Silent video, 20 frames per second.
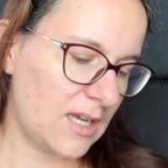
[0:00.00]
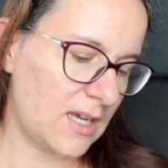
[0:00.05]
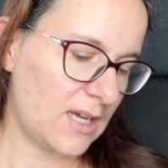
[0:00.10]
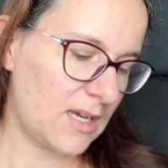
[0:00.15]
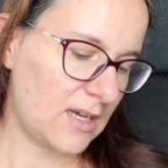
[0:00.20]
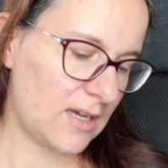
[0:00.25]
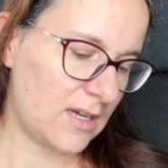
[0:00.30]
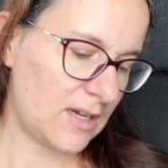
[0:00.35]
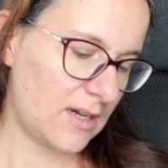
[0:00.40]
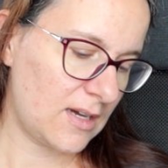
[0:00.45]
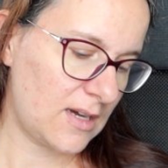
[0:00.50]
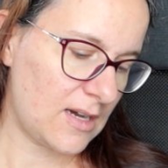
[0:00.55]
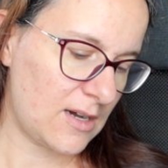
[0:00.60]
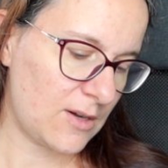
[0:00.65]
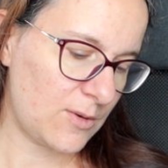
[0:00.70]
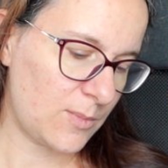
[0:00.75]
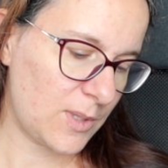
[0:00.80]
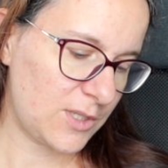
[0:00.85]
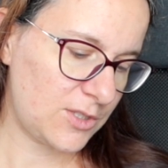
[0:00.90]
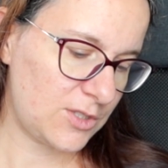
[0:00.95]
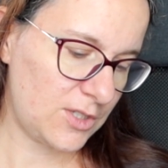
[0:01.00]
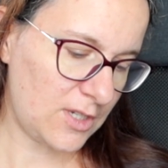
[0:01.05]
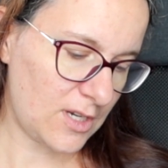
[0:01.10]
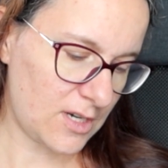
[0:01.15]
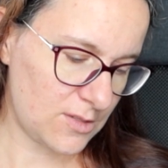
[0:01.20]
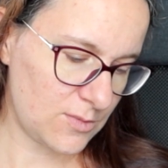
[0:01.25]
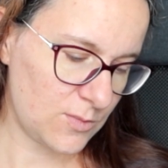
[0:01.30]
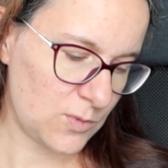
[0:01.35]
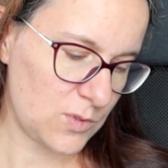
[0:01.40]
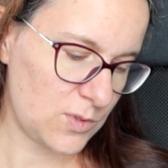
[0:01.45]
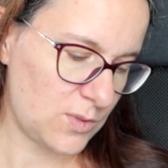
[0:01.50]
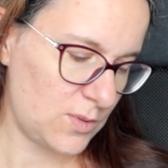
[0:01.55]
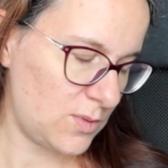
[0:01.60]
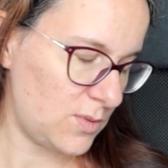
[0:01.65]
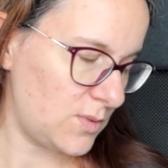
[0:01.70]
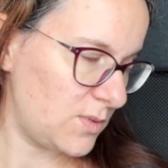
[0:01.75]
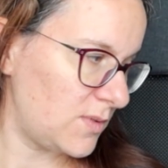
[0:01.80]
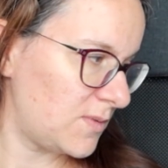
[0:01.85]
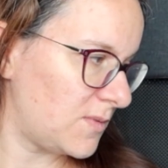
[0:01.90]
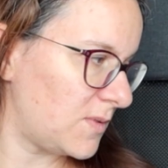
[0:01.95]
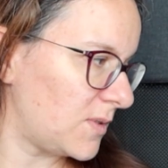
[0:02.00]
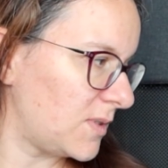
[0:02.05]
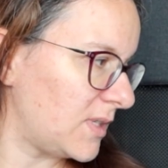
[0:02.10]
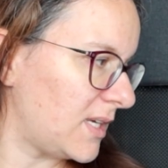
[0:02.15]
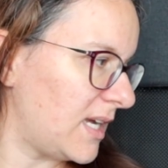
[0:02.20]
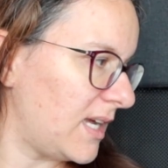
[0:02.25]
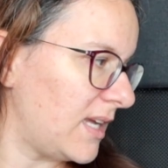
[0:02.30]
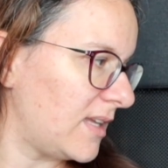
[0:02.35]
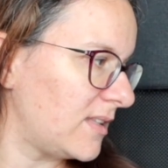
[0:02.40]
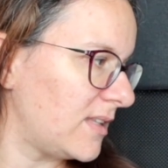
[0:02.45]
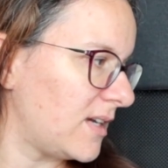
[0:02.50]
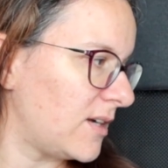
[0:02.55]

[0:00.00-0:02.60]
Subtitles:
how much yarn was used for that,